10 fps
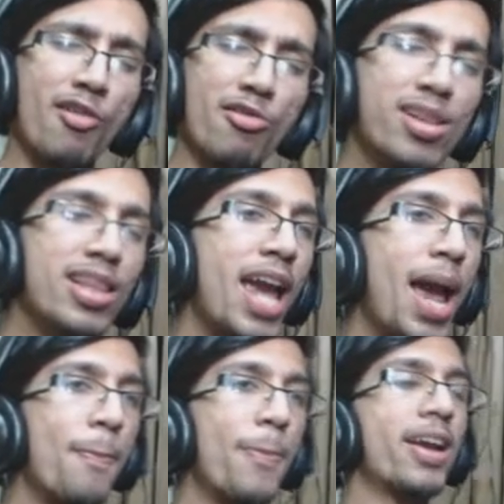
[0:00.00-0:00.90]
really
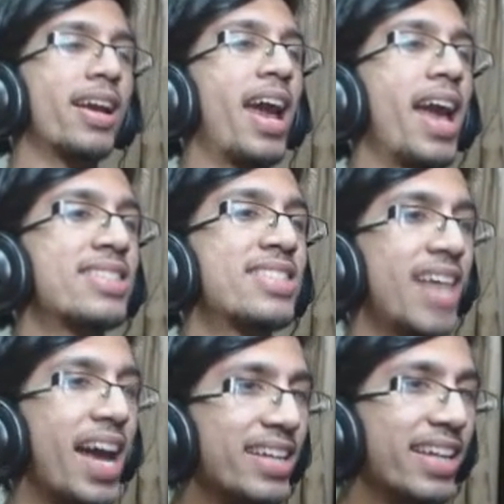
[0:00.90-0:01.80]
epic,
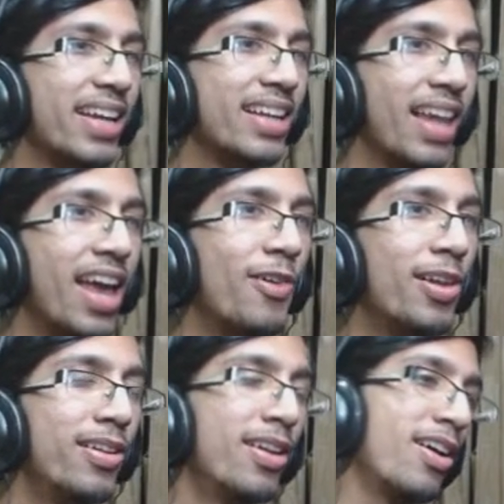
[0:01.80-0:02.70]
exciting
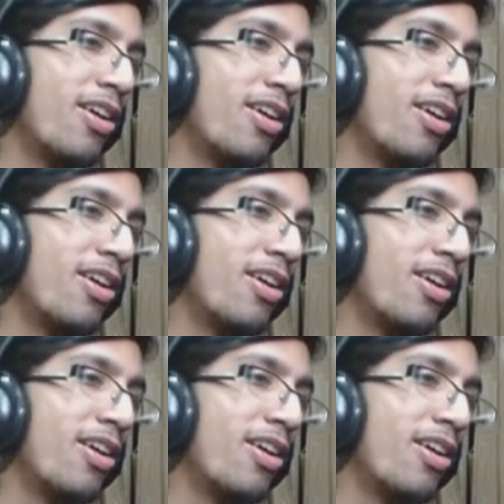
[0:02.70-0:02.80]
level,